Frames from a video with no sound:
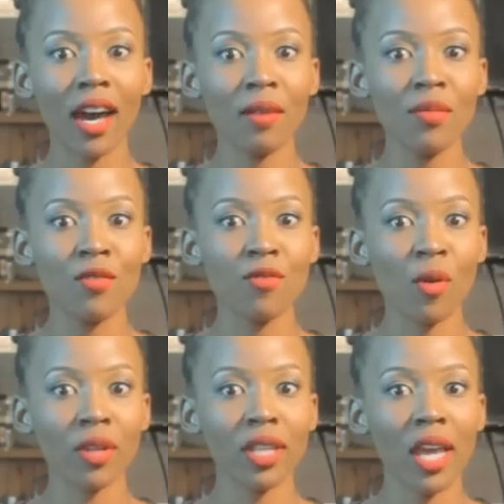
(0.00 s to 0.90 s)
coming
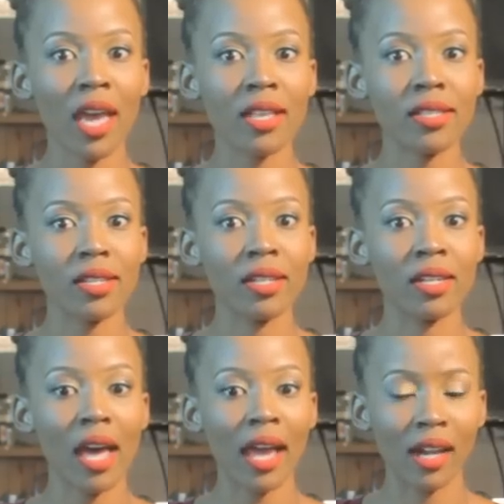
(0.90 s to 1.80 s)
forth as
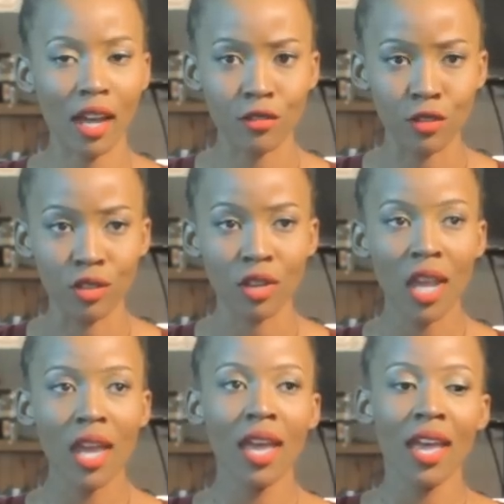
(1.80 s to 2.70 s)
an I love you."
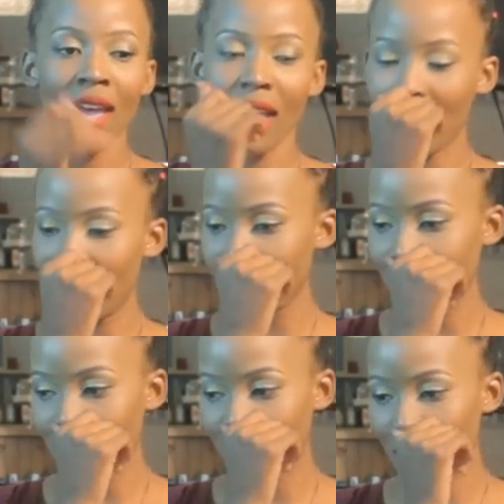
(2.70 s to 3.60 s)
And I was
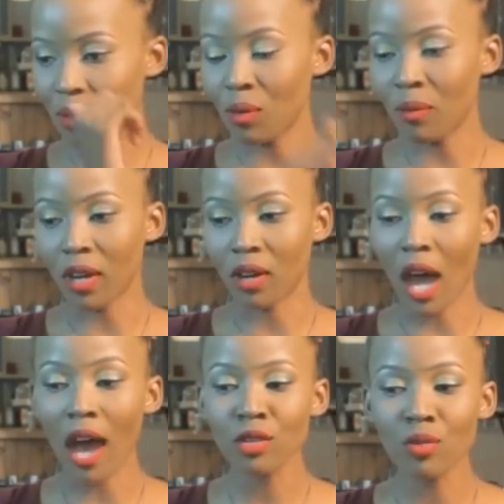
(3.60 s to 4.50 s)
like, "Oh my
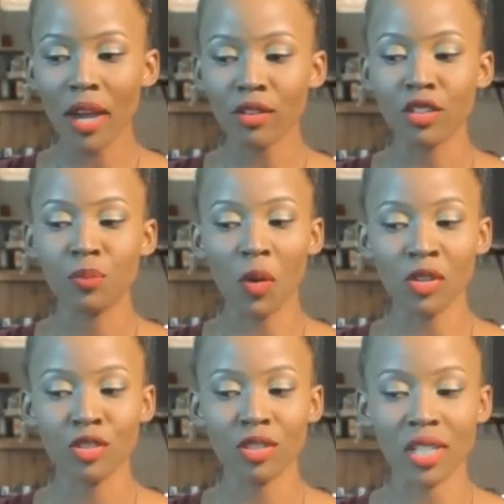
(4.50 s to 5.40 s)
god, how do I
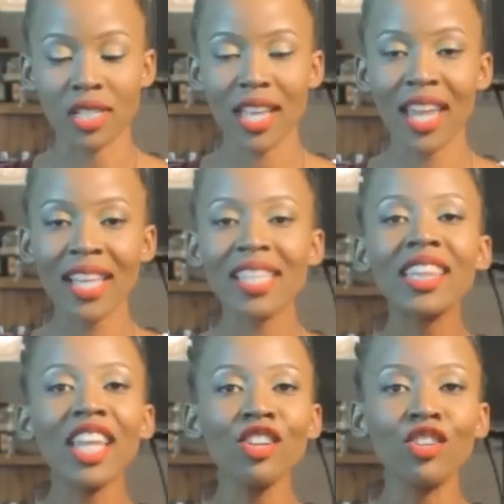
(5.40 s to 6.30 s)
respond to this?" And I
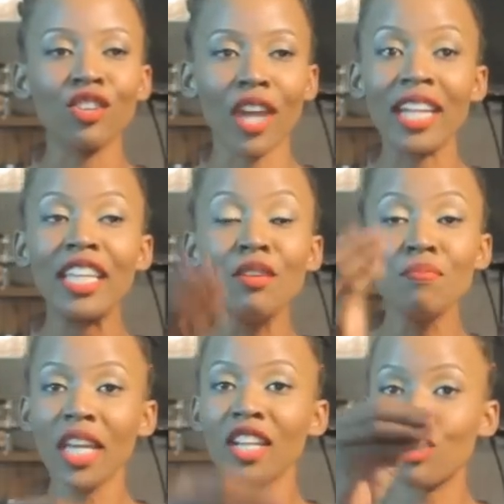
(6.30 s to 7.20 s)
said, "Thank you." And he
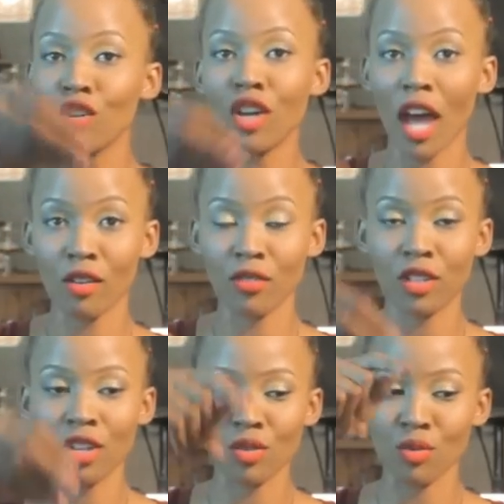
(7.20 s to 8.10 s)
made a joke out of
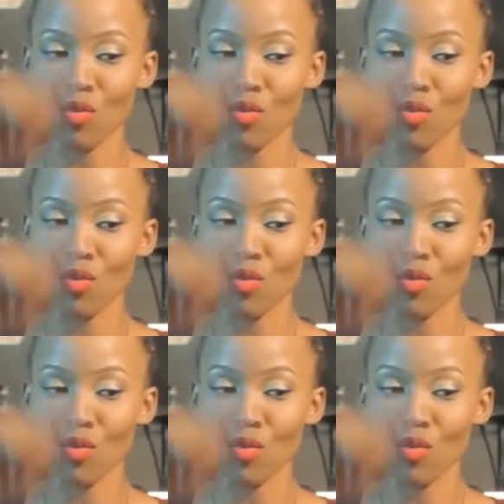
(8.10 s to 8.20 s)
it, because